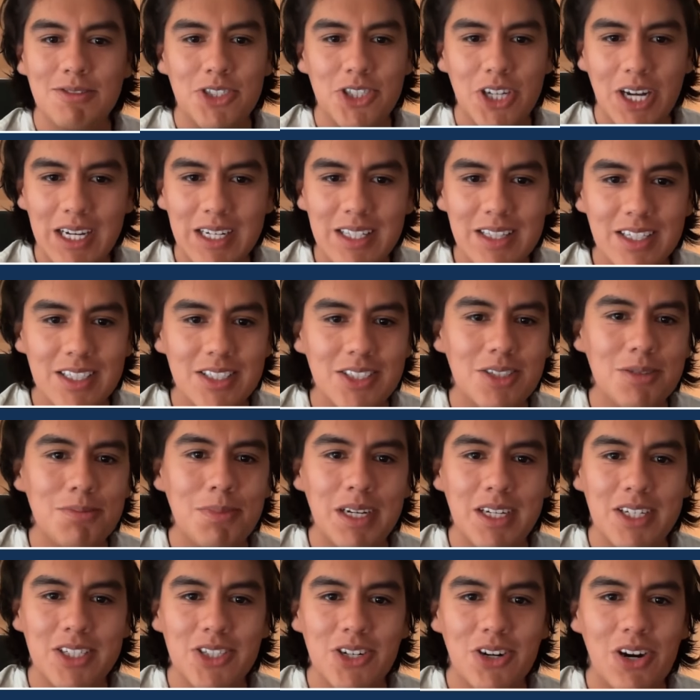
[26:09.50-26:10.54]
checklist to
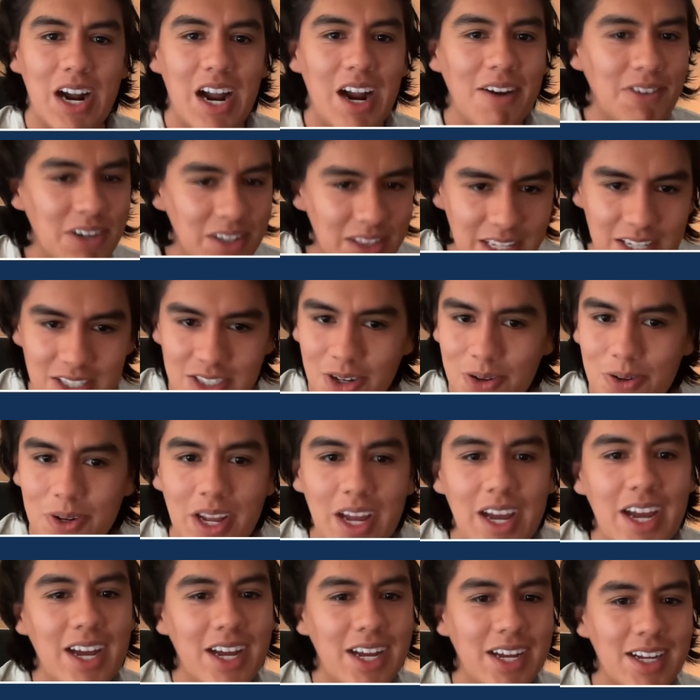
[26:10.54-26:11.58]
make sure everything's
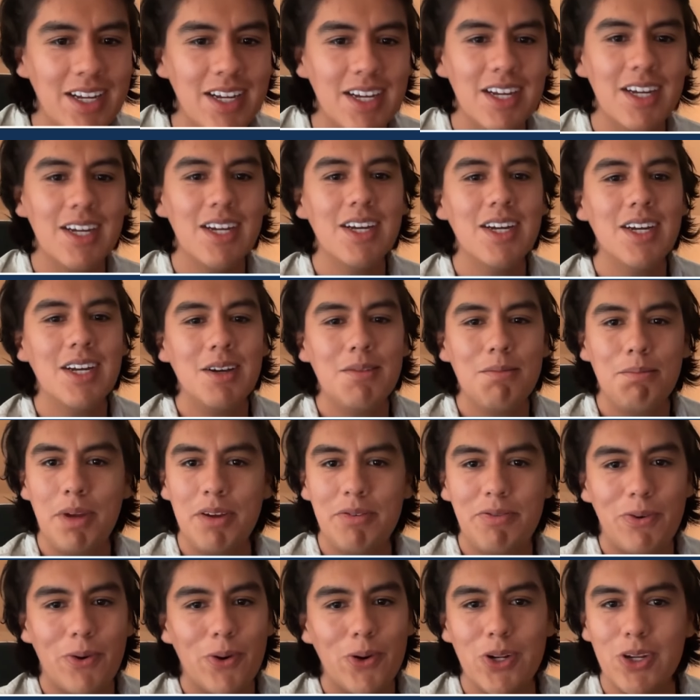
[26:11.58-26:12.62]
okay
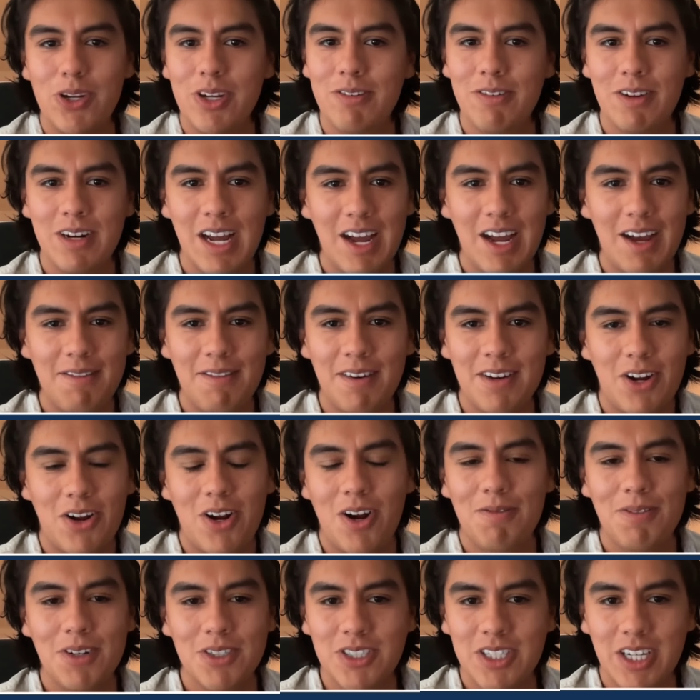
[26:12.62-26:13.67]
before you even have a
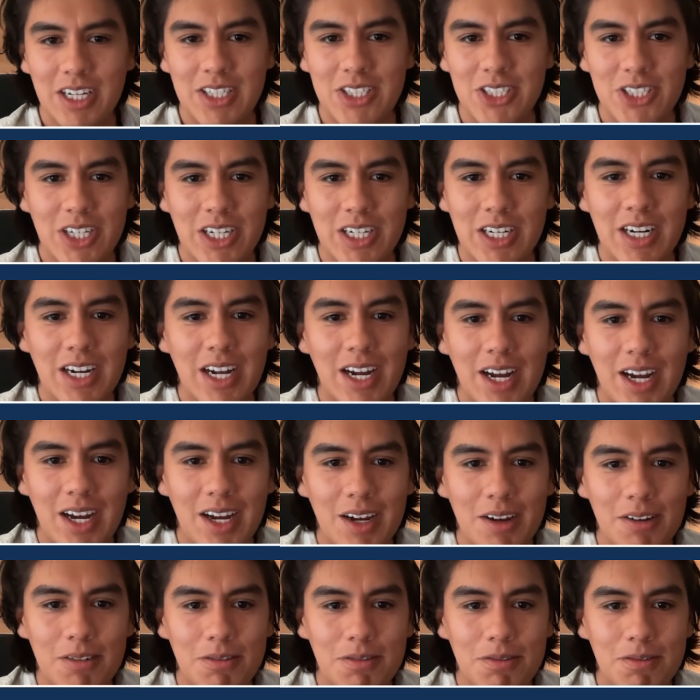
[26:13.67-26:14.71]
conversation
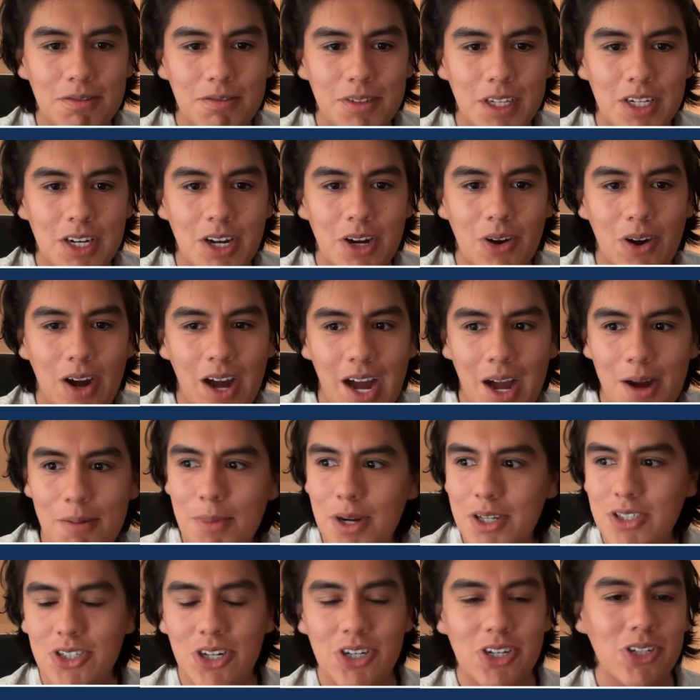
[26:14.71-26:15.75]
of, how
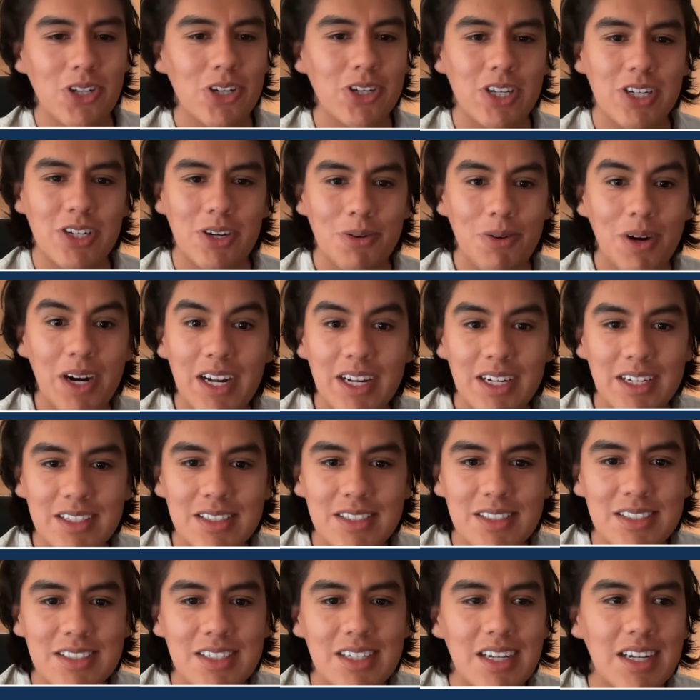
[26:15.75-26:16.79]
much are you looking to
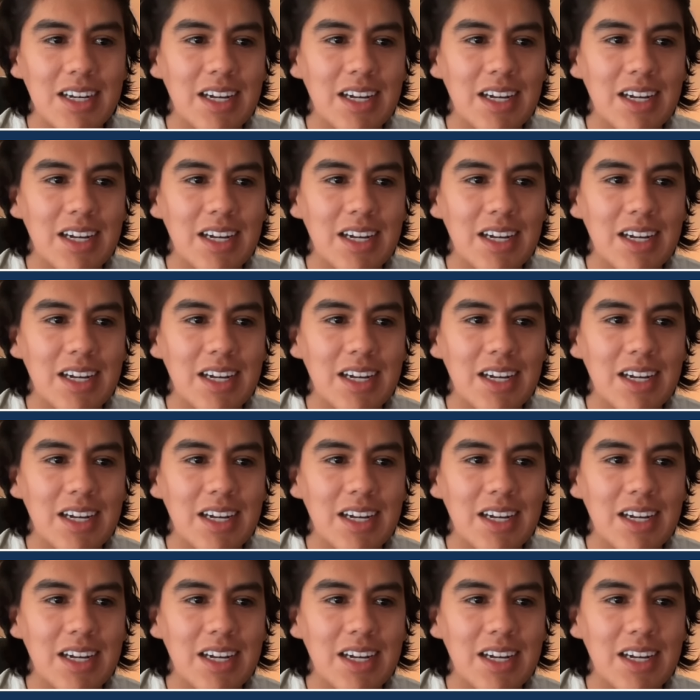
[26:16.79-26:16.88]
raise?